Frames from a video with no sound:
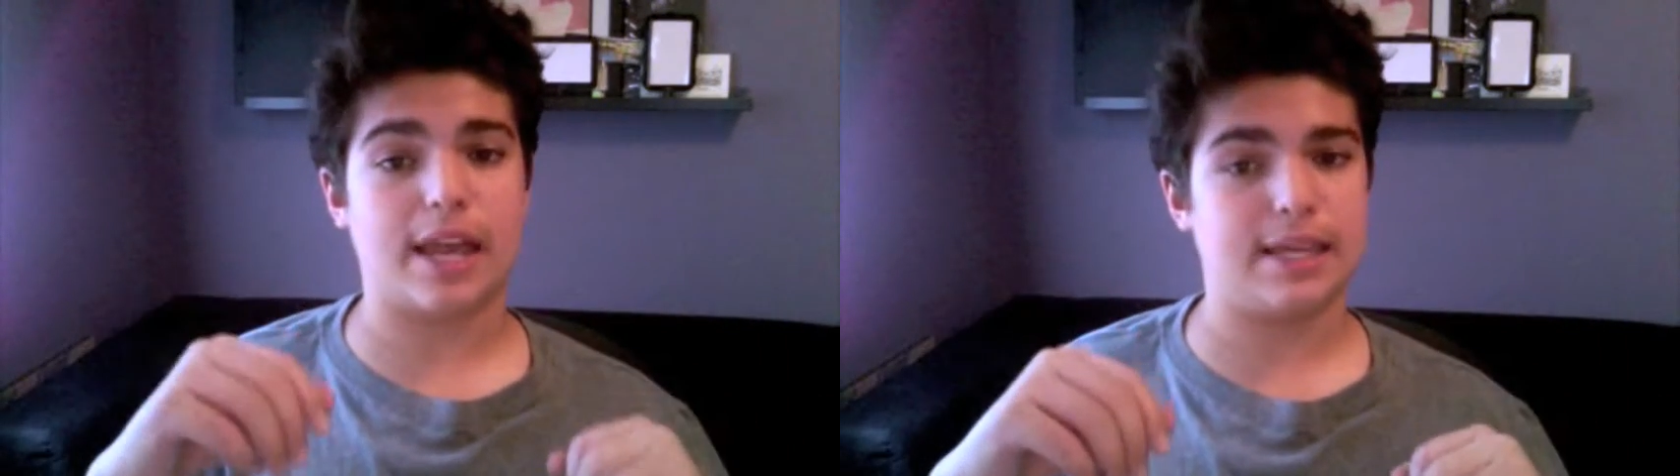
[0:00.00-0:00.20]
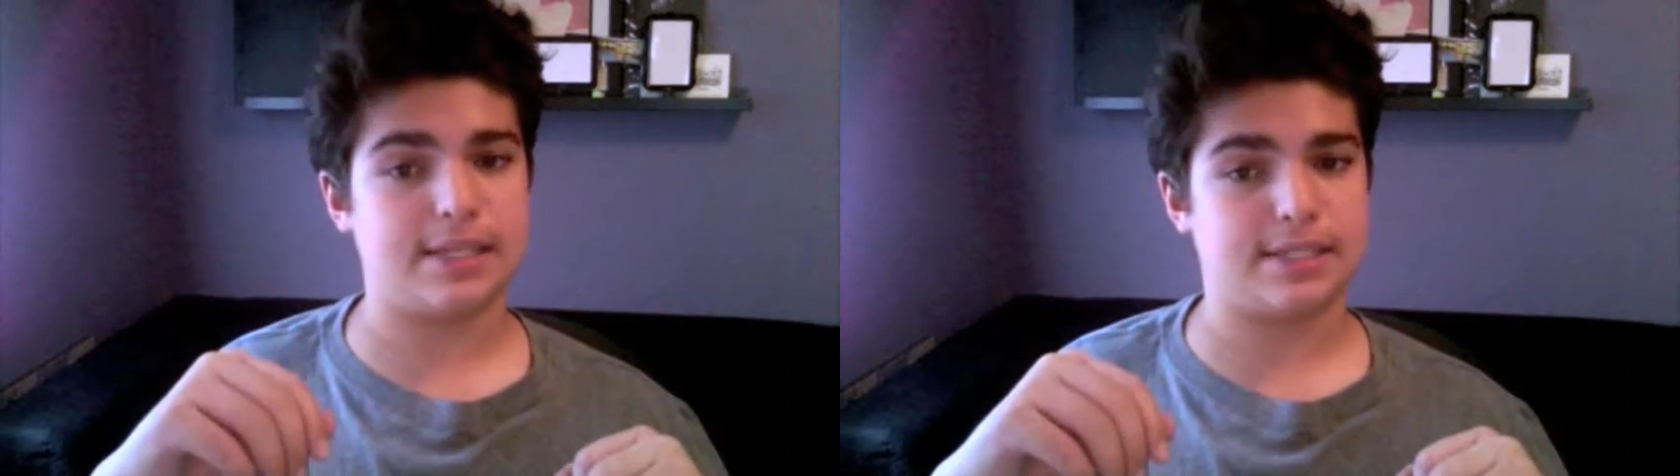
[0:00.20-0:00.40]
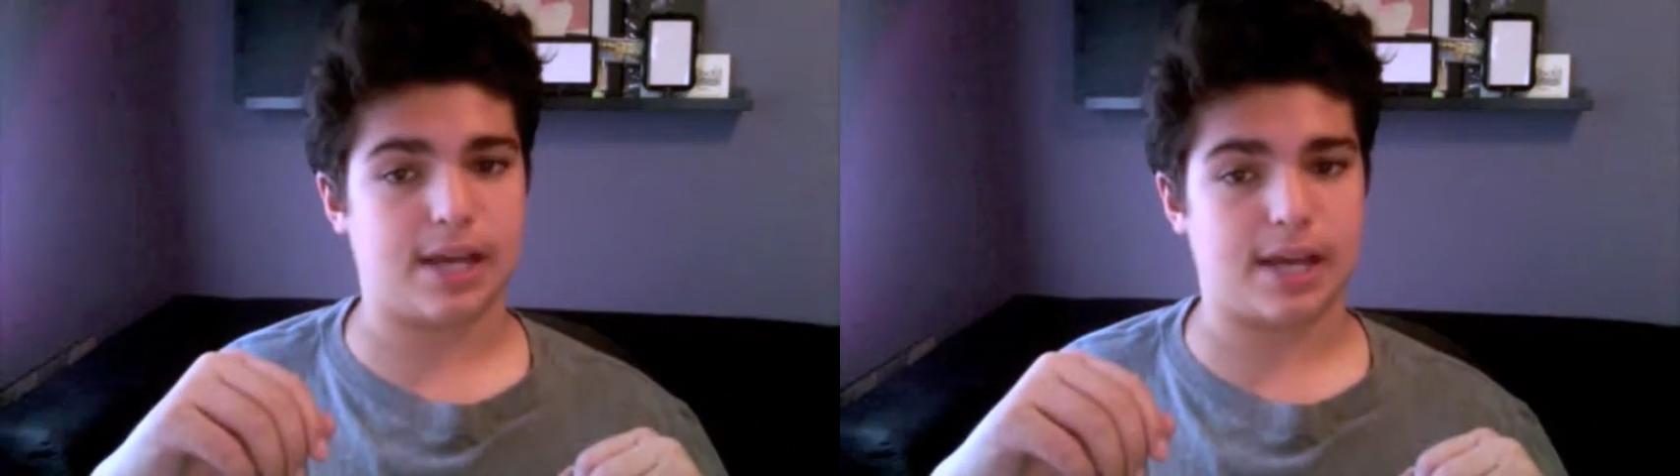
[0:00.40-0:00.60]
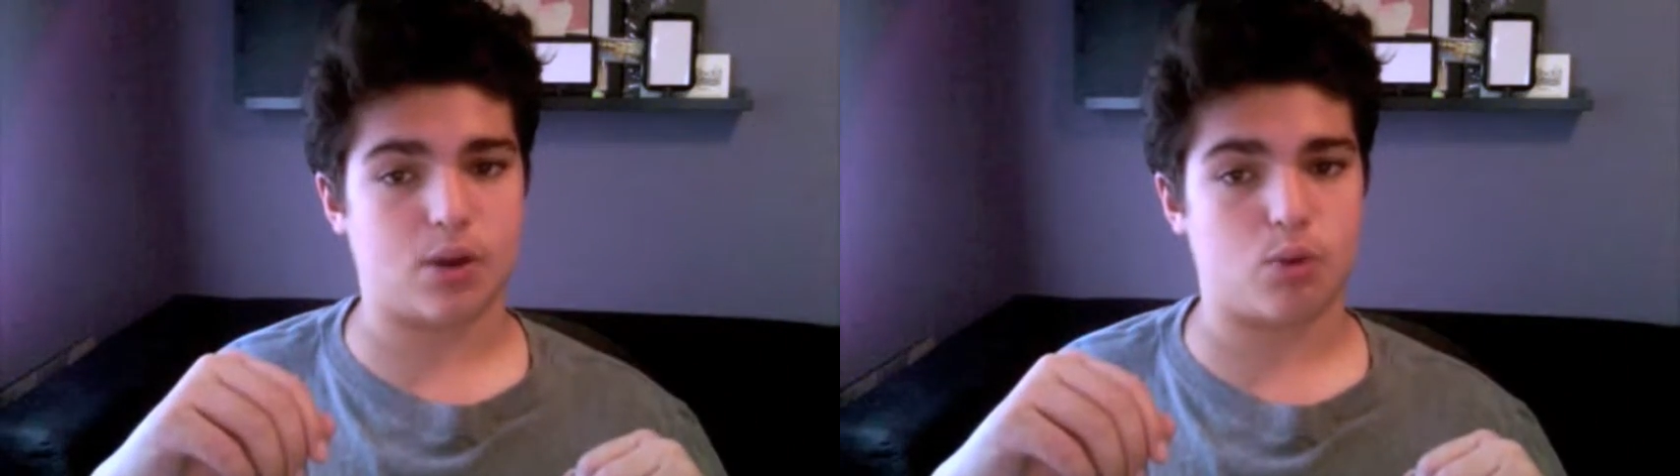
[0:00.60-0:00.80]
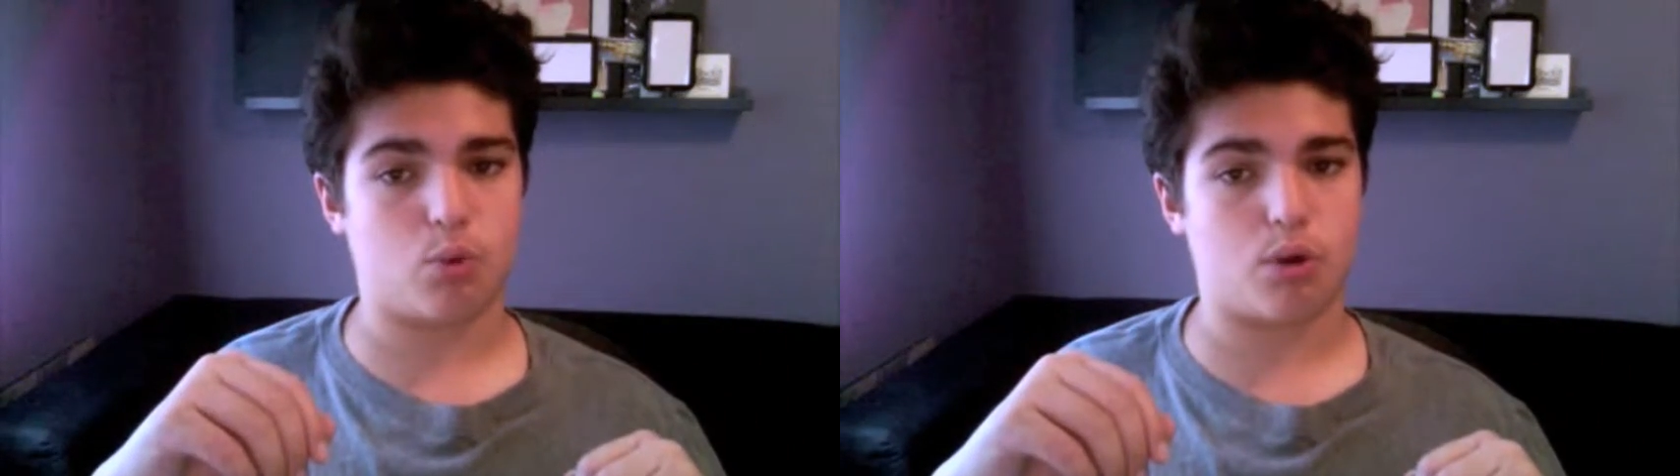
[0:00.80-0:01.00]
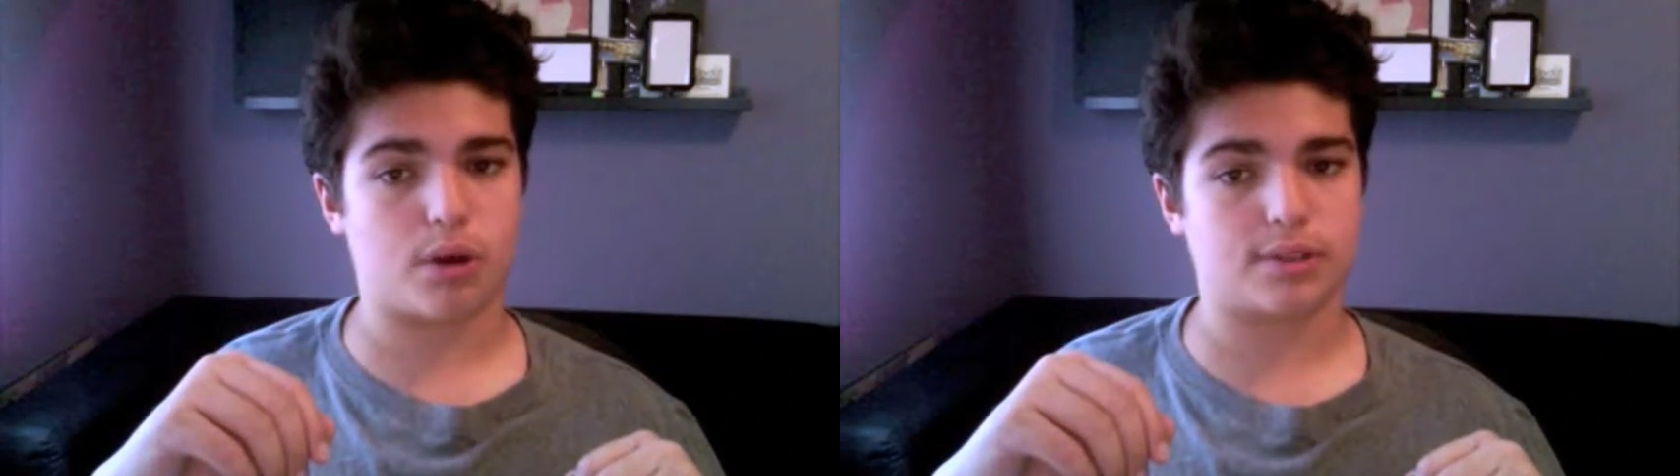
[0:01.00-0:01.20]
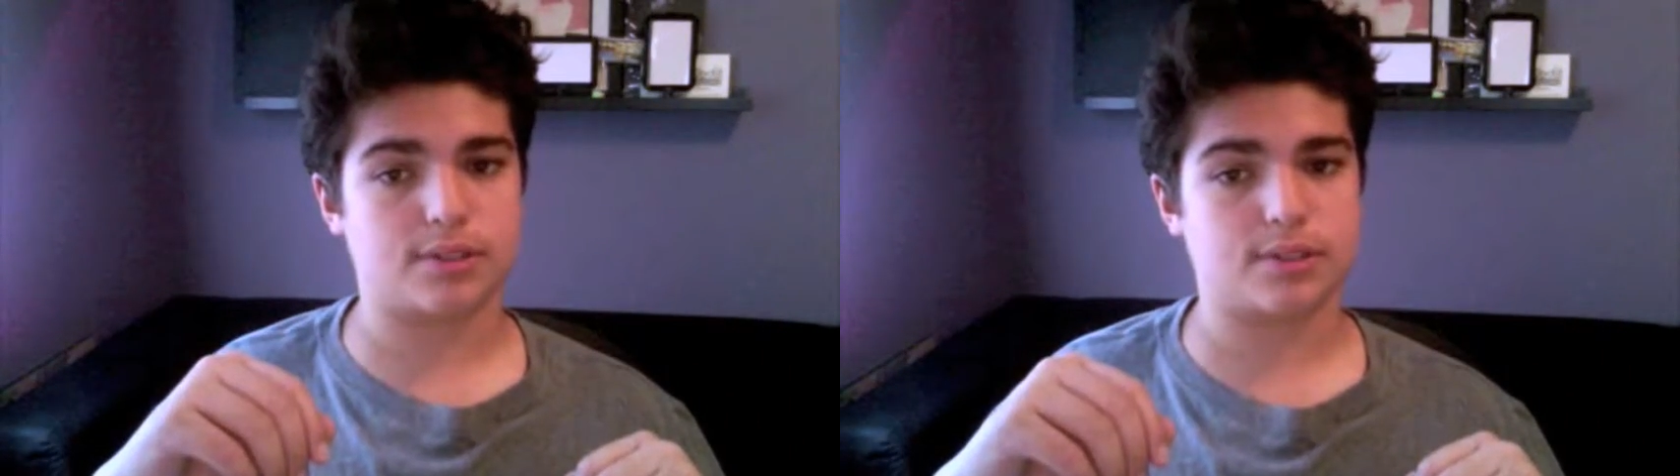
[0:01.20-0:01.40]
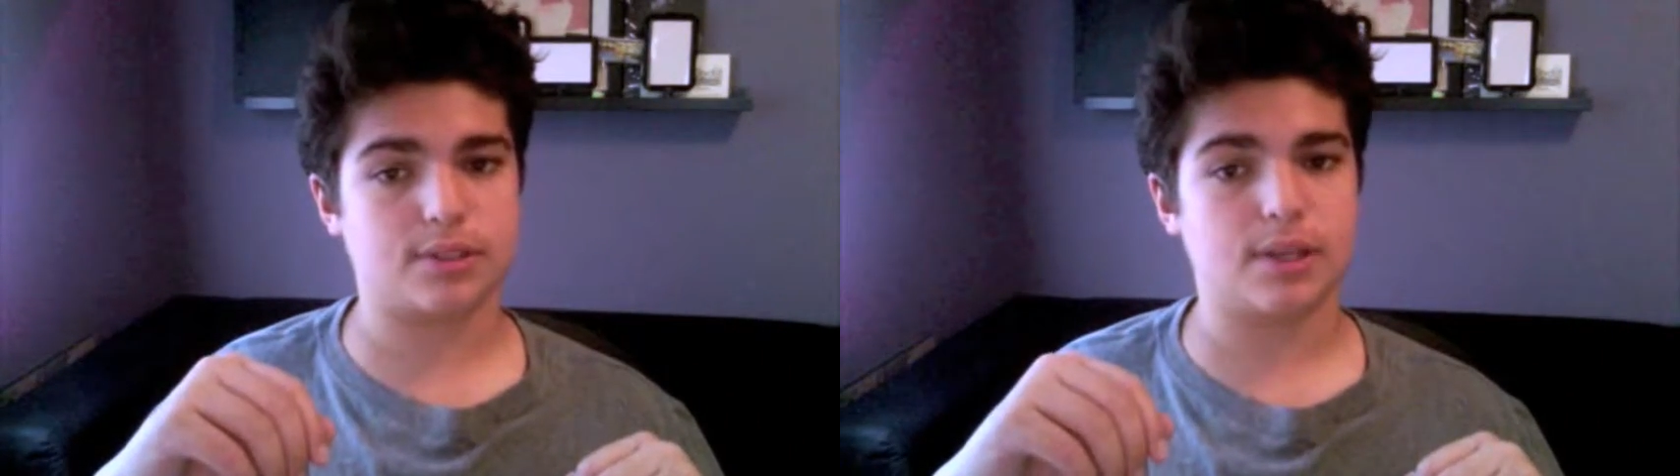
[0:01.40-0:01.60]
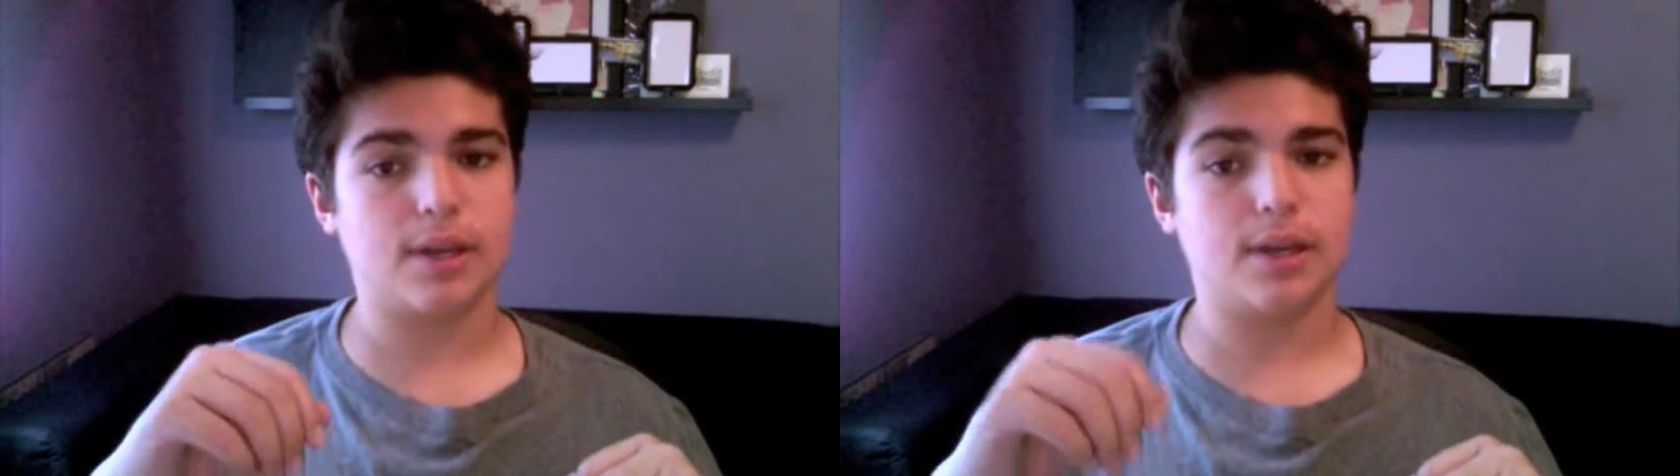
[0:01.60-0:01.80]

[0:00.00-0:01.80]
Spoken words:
anti-quarks.